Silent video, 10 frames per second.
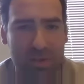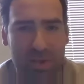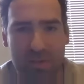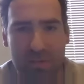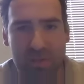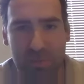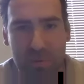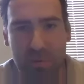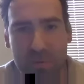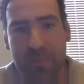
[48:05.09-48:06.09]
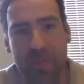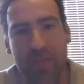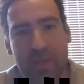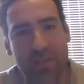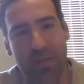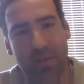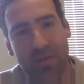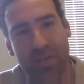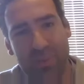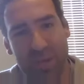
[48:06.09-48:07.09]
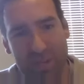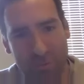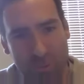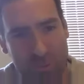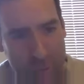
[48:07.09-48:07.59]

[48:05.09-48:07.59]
razni sprod. So it can mean all